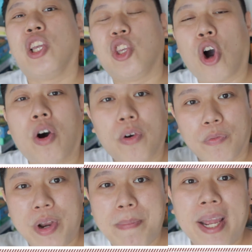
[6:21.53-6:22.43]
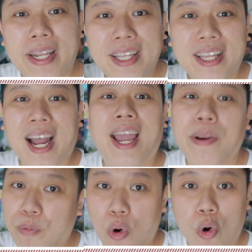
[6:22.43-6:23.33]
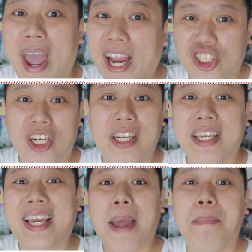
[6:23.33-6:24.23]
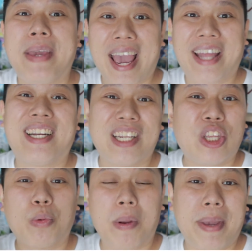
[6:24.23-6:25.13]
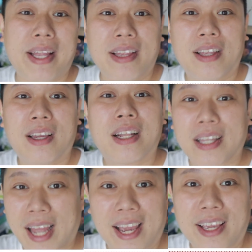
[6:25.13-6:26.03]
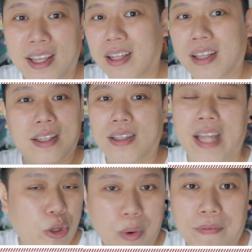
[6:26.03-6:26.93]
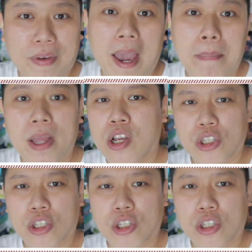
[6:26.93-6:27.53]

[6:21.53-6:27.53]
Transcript: your remaining die roll actually can be added into the main die that you have kept.